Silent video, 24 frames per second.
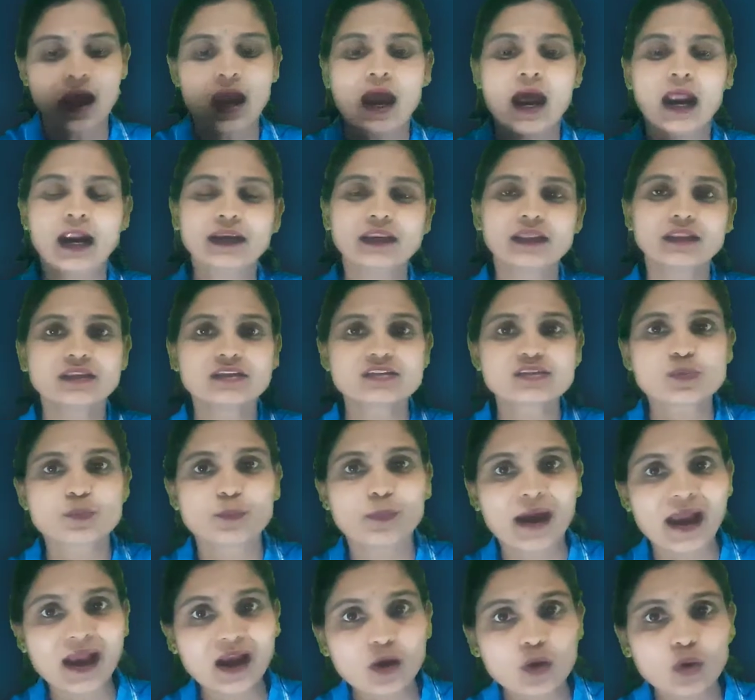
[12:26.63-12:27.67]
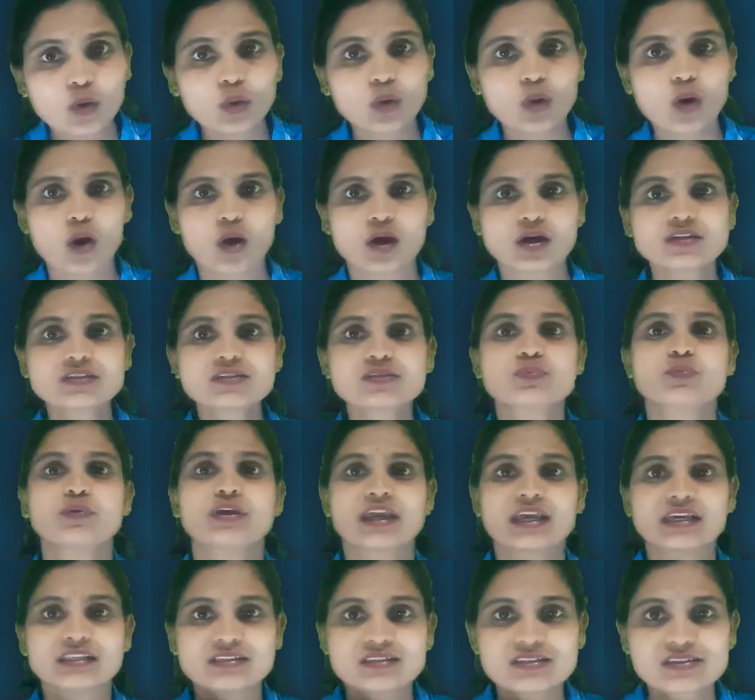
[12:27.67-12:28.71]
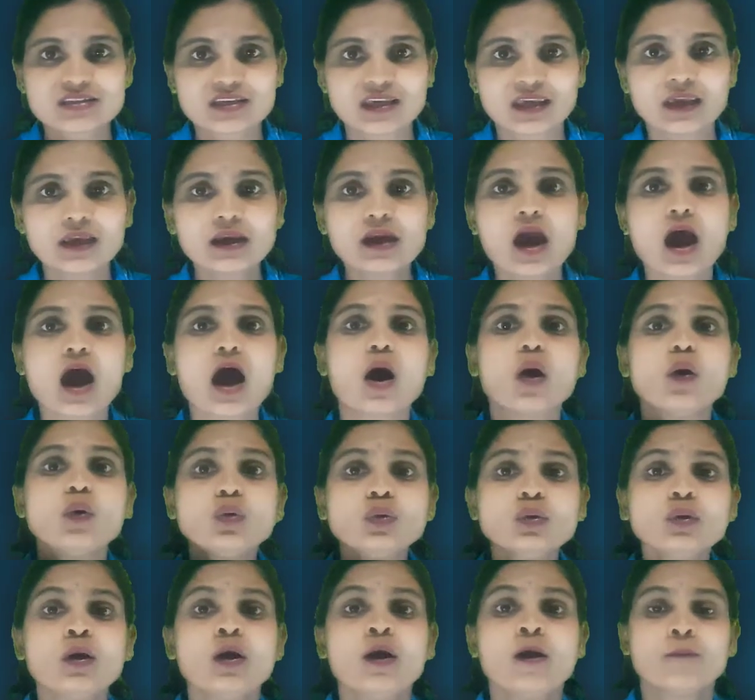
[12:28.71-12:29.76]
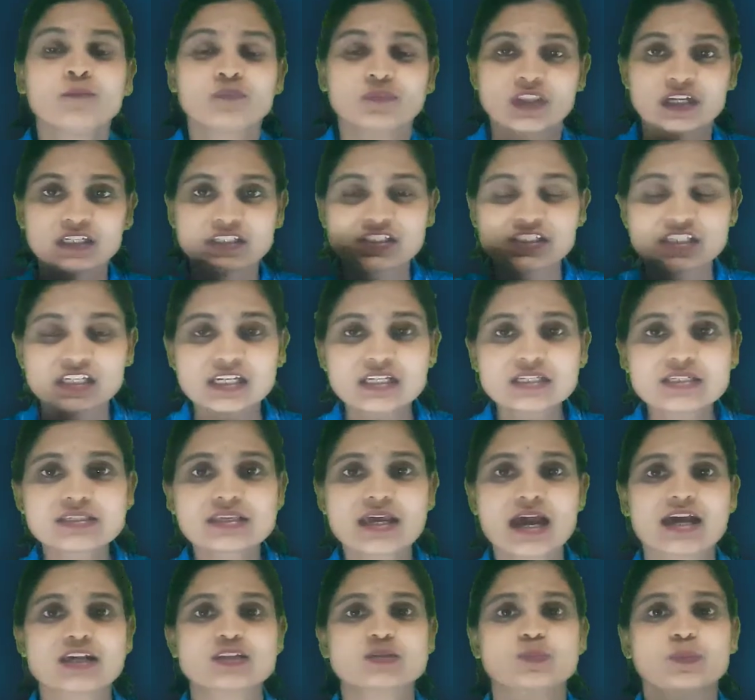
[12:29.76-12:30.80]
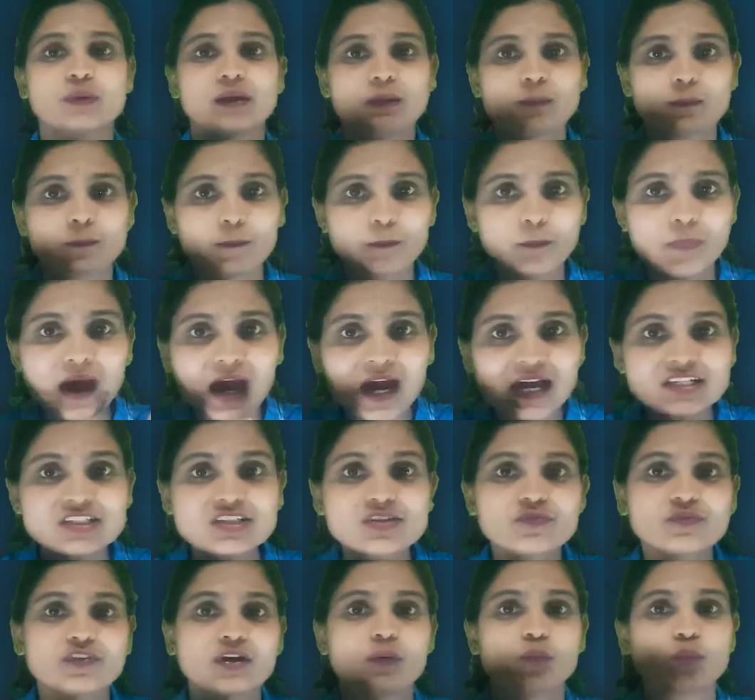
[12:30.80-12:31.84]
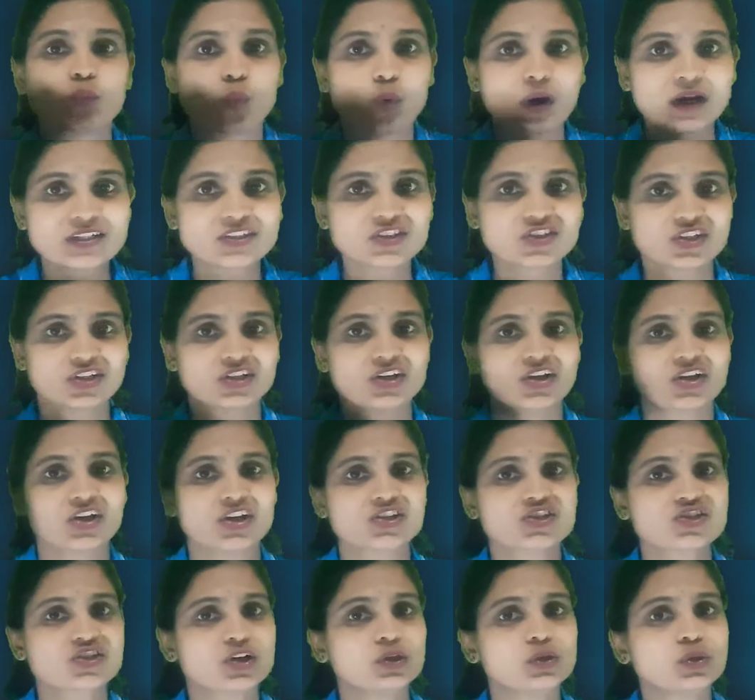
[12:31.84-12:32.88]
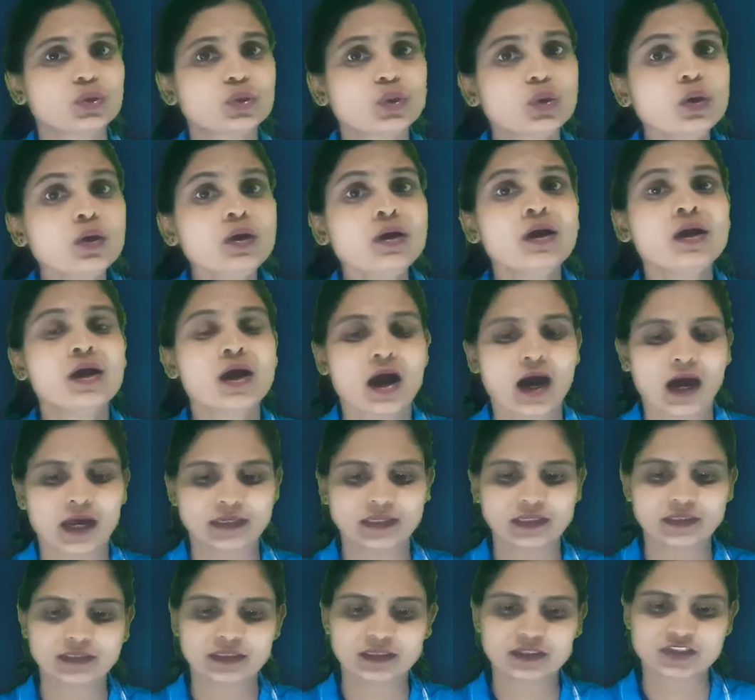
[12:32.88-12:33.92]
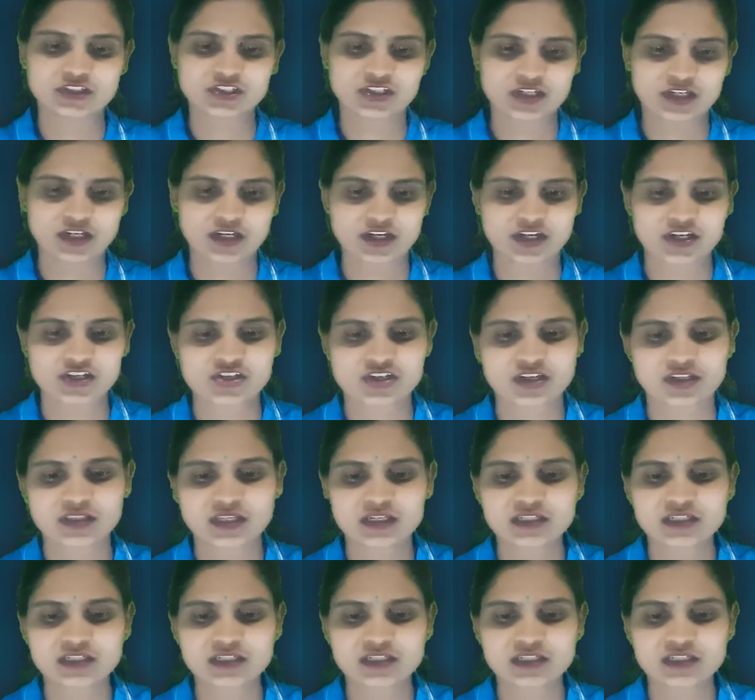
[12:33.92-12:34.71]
And in this back cross, we can see how the genes has been passed from one generation to another generation.